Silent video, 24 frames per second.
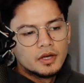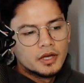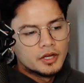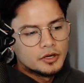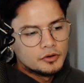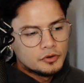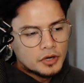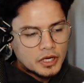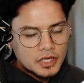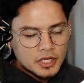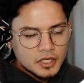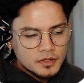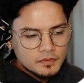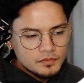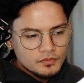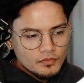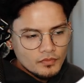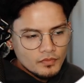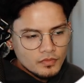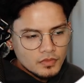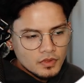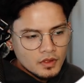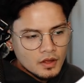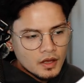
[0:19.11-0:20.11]
and grade it,
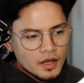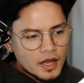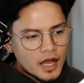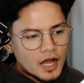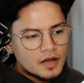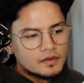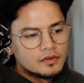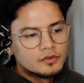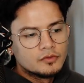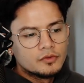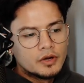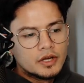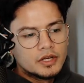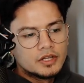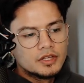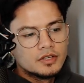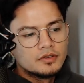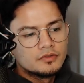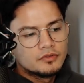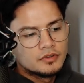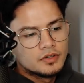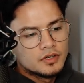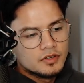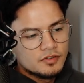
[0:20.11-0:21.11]
have it ready
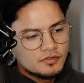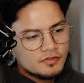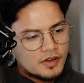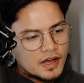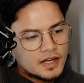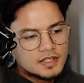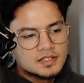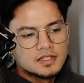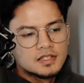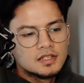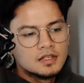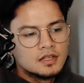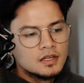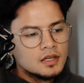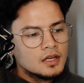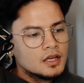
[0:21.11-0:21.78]
for the effect.